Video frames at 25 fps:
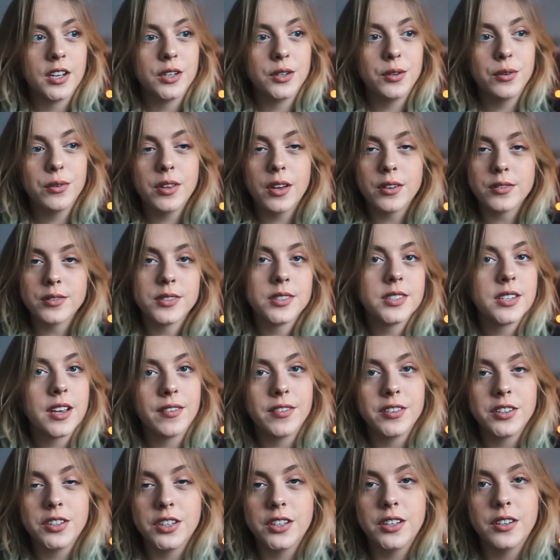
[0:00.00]

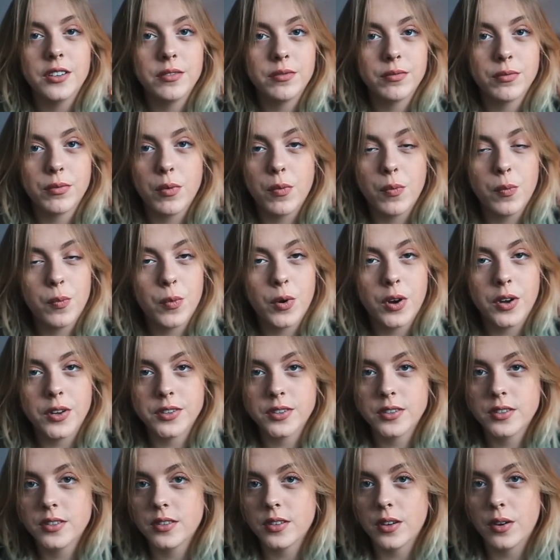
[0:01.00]
2017
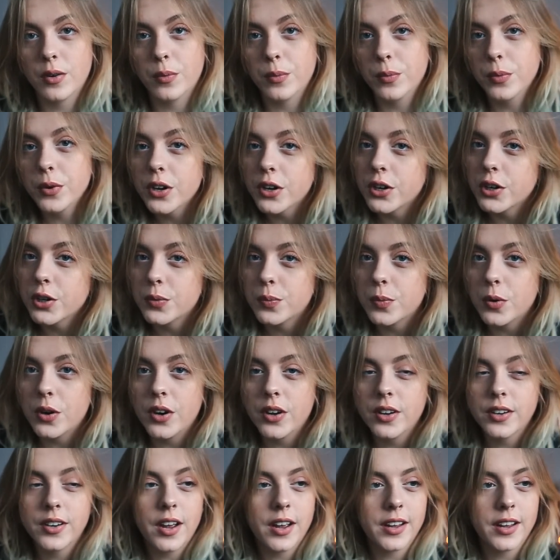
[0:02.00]
was a weird one.